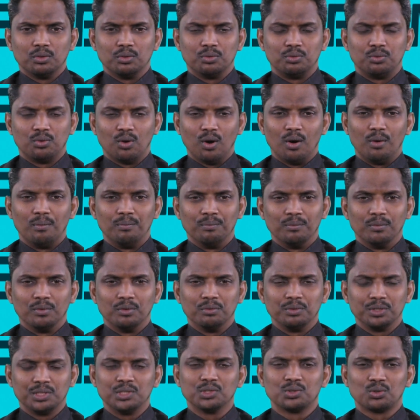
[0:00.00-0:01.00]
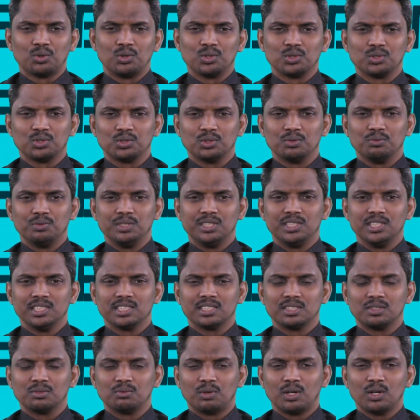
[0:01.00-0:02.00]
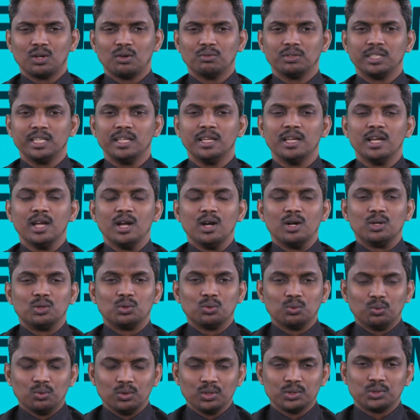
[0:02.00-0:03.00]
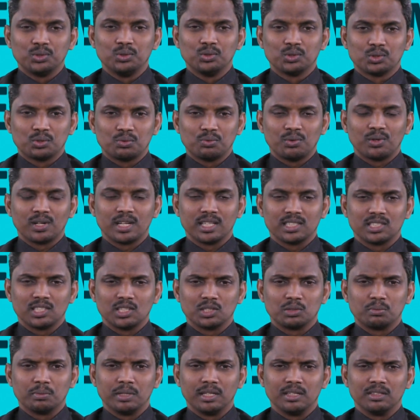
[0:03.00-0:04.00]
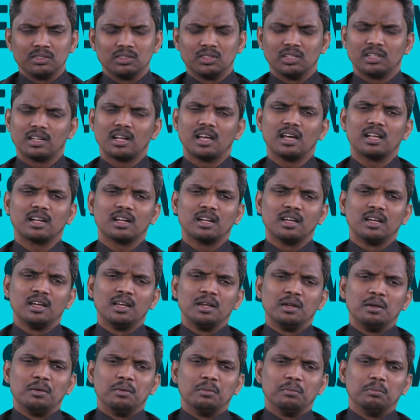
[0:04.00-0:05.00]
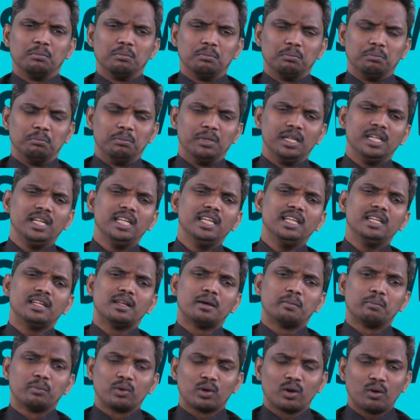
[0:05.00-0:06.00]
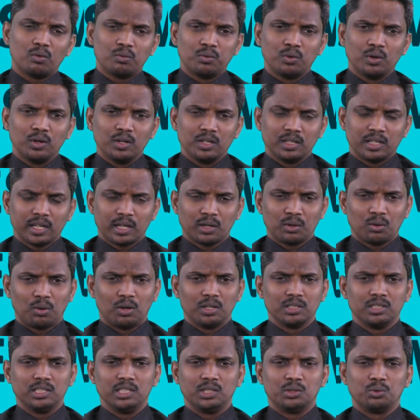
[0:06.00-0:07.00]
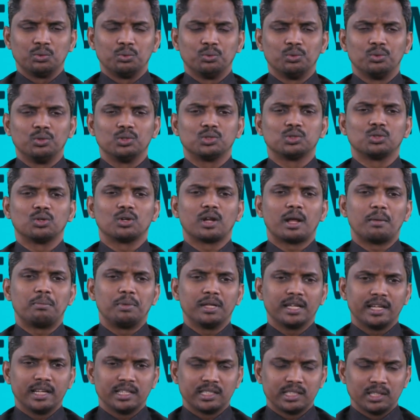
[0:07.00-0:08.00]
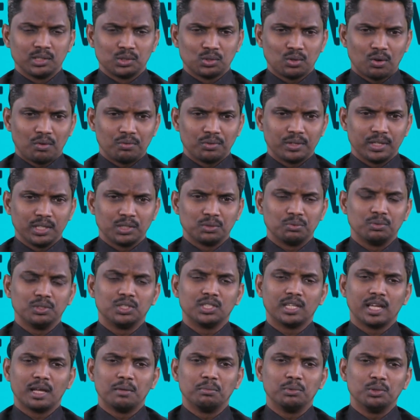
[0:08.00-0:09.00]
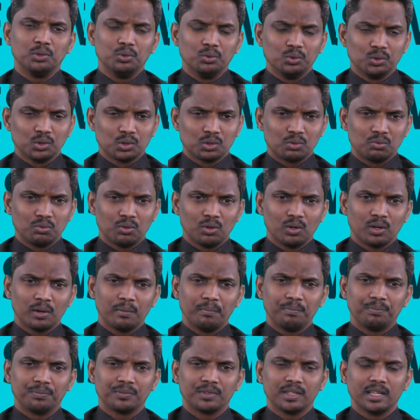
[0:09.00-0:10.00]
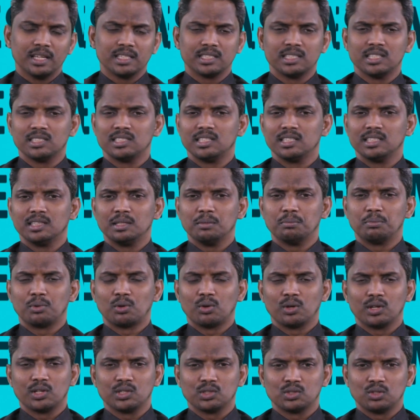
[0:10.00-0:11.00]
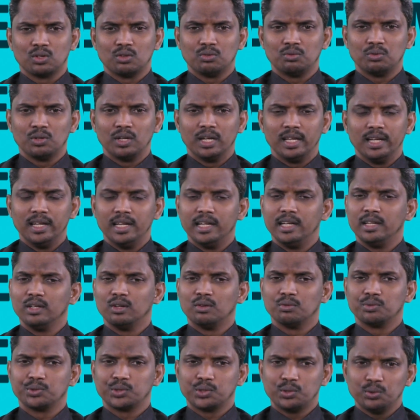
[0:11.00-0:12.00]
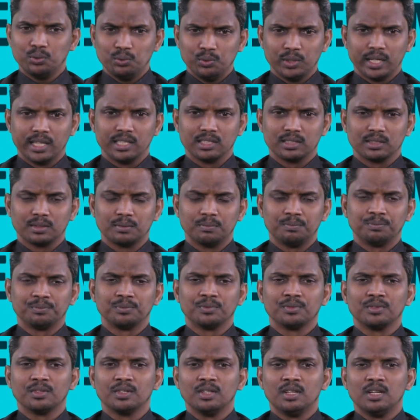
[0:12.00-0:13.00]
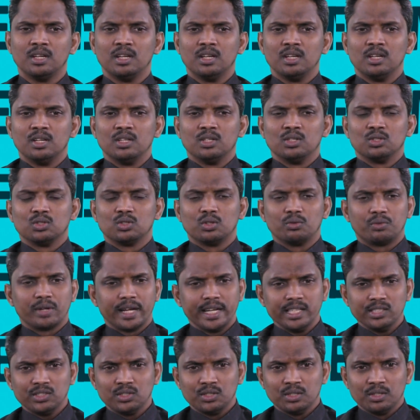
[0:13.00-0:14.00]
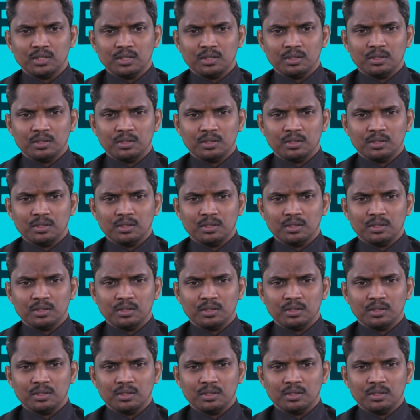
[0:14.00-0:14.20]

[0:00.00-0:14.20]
form which is one of the tools used for assessment. There are many number of technology tools or application softwares which can be used for assessing the progress of learning of students. So friends,